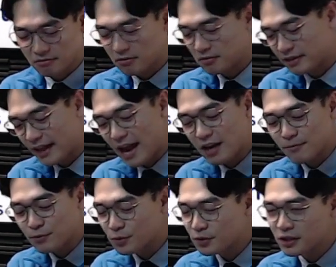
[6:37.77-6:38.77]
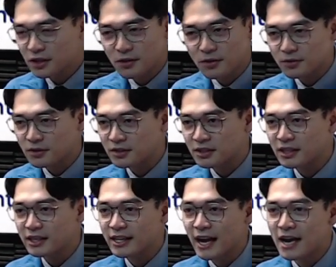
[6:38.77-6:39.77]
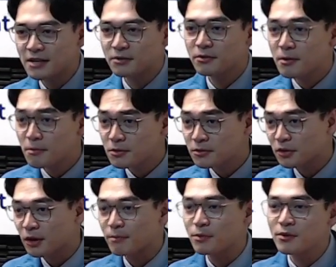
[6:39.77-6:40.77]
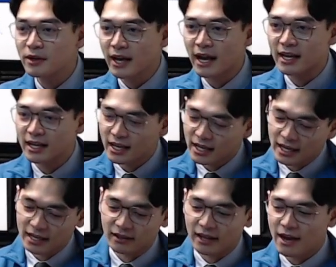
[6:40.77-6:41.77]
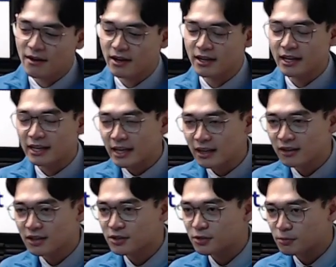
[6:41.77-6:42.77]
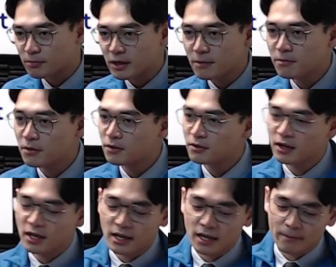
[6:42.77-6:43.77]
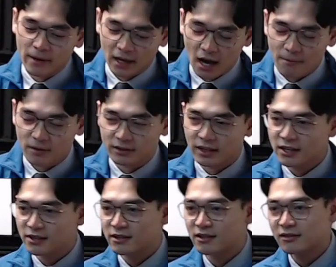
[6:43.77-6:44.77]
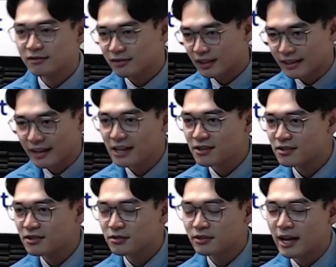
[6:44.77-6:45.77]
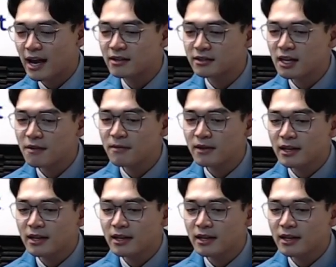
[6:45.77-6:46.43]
the end of junior year, go to senior in high school, able to communicate in English to people, make conversation, connection, those kind of stuff.